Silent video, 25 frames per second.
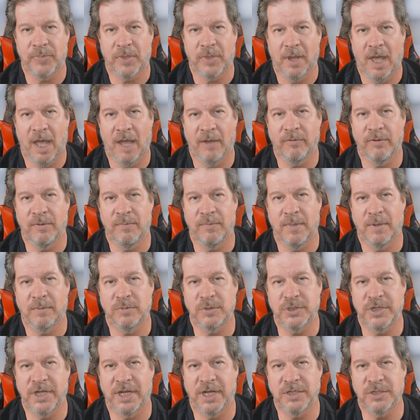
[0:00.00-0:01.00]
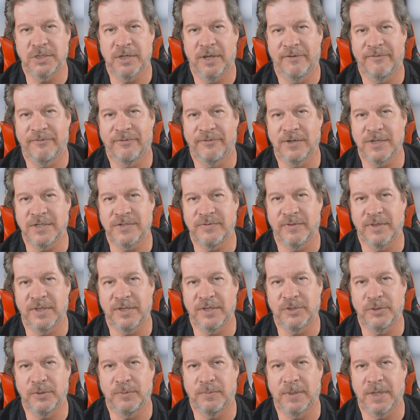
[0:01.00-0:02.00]
I remember Chainsaw first from
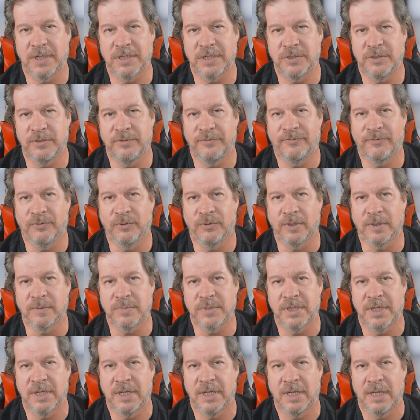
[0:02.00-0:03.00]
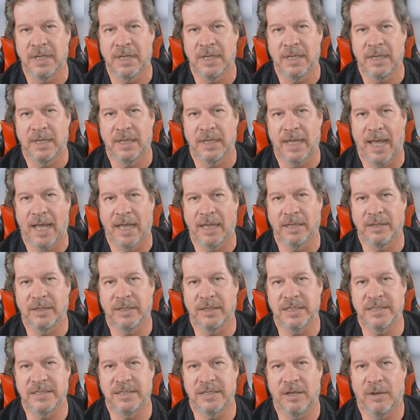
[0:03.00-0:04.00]
the 2+2 forums. Alan
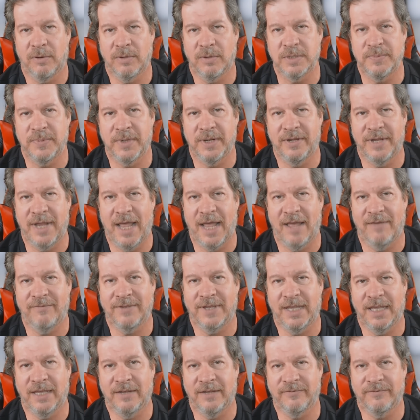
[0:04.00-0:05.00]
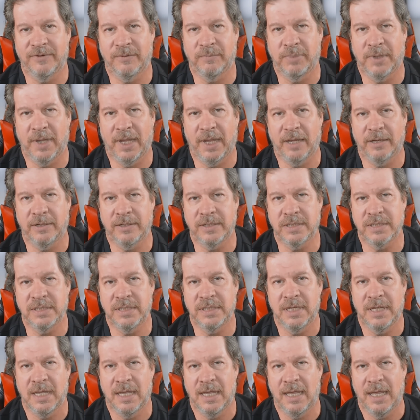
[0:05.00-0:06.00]
has always been an advocate for
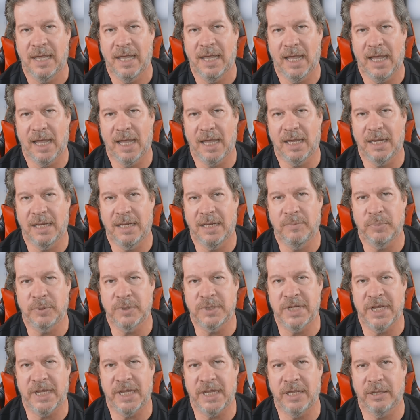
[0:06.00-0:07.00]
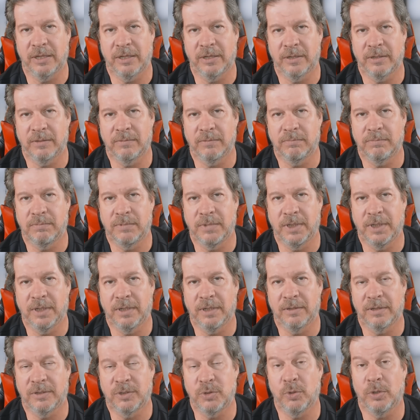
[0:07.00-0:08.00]
players, and in particular,
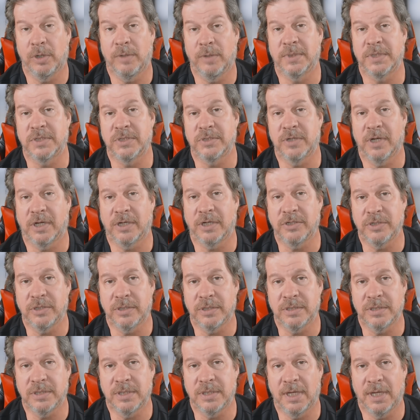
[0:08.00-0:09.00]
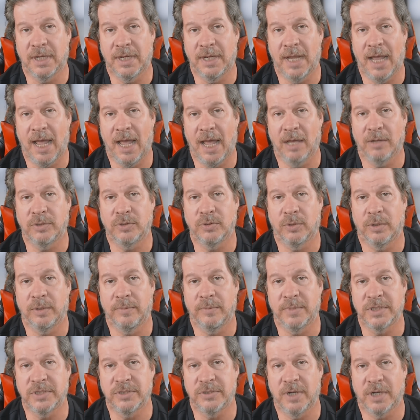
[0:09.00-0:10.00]
the tournament structures and how
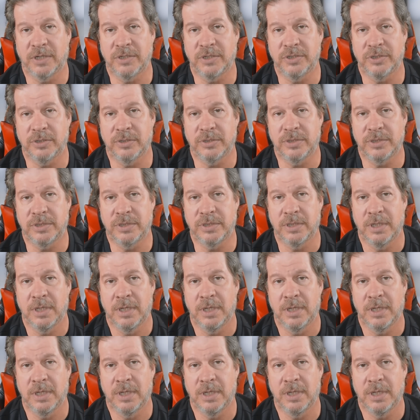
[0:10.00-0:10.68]
tournament structures